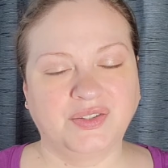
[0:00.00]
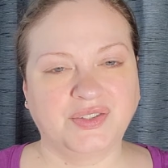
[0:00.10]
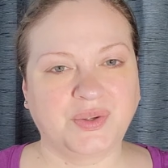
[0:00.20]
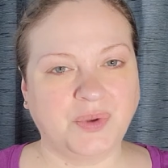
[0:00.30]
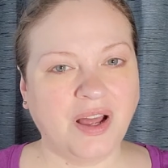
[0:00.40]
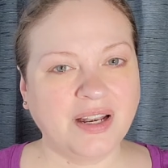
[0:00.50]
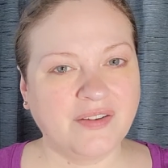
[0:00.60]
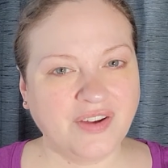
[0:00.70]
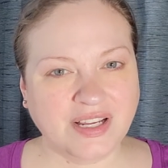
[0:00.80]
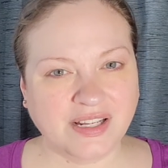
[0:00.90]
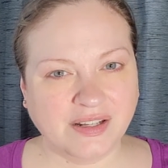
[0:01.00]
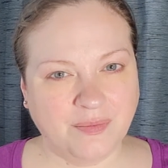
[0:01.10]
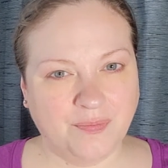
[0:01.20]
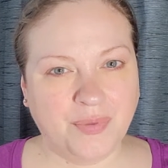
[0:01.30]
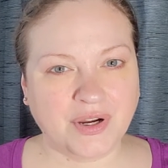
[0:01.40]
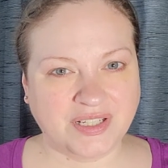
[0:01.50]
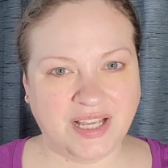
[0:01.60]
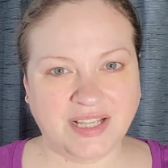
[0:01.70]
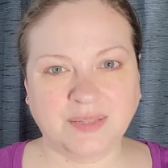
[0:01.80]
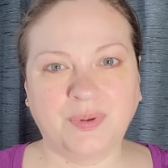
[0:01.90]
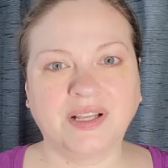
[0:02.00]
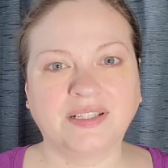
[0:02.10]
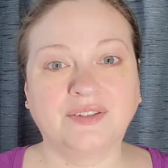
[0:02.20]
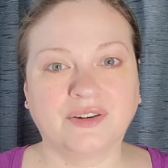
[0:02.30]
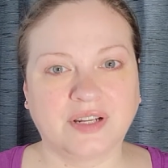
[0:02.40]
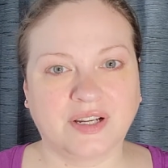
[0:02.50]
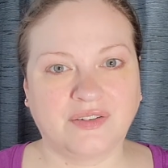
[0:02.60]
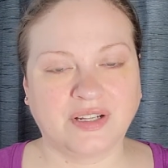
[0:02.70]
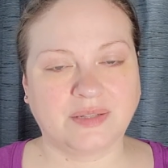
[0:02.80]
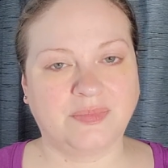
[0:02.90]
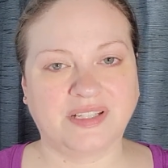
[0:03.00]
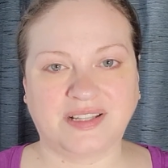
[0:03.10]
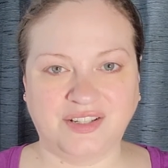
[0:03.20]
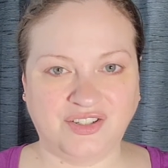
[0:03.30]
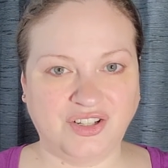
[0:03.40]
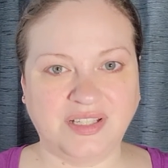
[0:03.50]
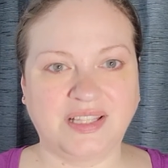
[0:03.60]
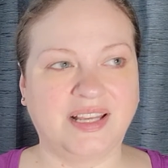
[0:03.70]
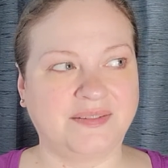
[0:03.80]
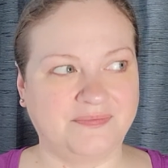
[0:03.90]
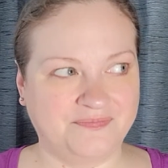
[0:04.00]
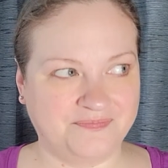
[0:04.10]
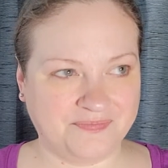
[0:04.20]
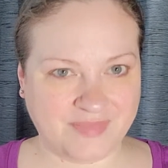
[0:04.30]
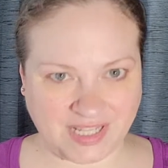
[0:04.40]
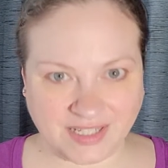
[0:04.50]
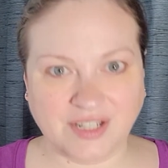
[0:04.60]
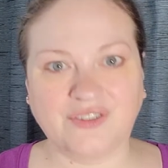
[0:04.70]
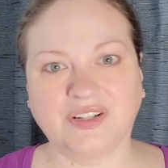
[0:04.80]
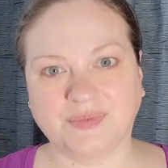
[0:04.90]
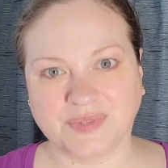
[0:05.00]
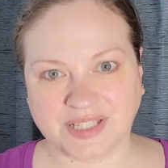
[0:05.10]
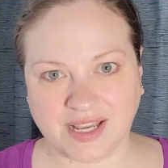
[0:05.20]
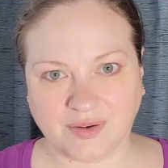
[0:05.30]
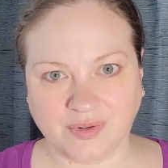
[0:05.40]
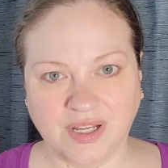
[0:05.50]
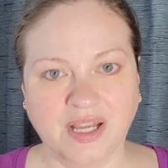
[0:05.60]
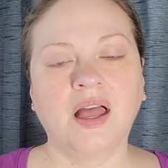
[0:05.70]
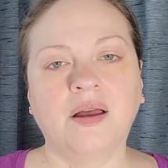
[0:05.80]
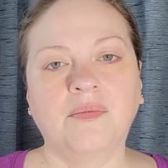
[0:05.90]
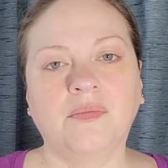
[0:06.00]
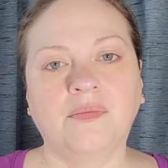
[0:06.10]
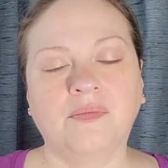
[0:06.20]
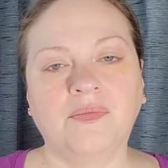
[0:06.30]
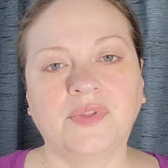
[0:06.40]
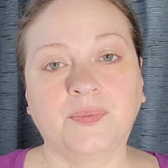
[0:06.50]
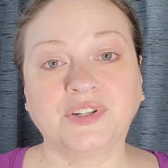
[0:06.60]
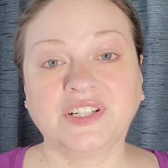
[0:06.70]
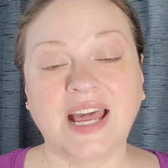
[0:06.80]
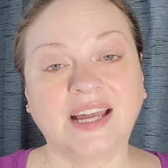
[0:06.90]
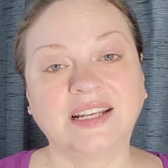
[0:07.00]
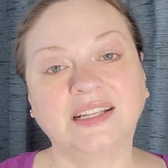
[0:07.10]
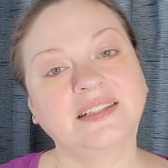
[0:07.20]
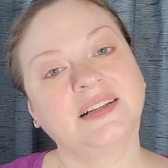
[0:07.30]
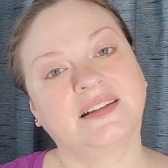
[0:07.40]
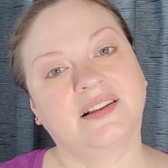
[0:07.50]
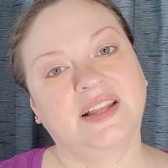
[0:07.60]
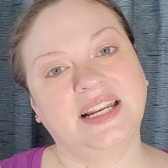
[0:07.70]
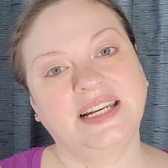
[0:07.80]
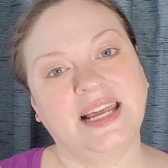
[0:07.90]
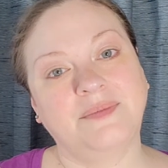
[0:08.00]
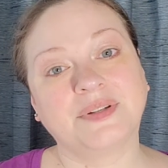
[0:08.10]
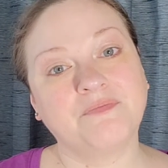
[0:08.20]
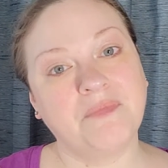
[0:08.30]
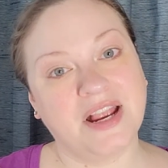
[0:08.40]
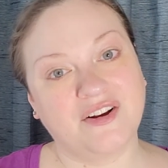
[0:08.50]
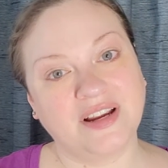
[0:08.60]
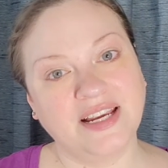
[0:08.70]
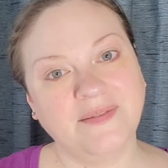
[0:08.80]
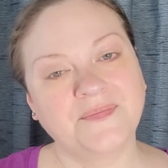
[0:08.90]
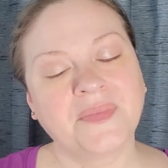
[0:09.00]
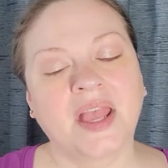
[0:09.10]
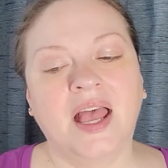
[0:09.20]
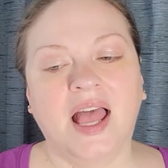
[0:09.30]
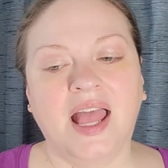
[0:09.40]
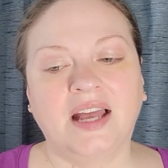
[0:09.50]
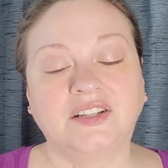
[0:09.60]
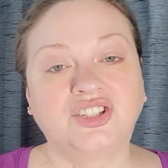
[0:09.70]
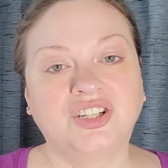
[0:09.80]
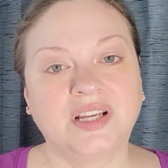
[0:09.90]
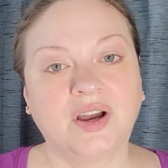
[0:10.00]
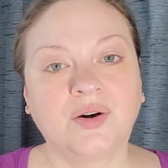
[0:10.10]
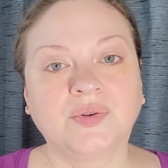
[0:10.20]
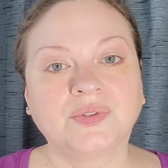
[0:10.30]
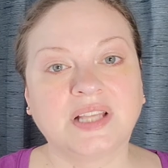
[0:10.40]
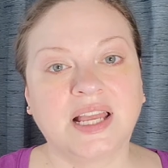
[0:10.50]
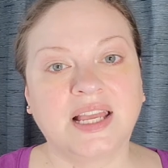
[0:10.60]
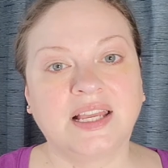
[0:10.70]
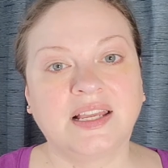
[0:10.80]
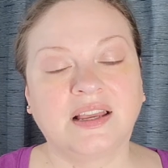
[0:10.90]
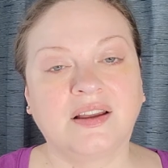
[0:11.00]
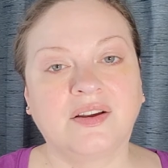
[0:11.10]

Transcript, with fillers: So not every book takes place during Christmas. It's just that it's in a Christmas town. The protagonist is a lady named Mary, and she owns a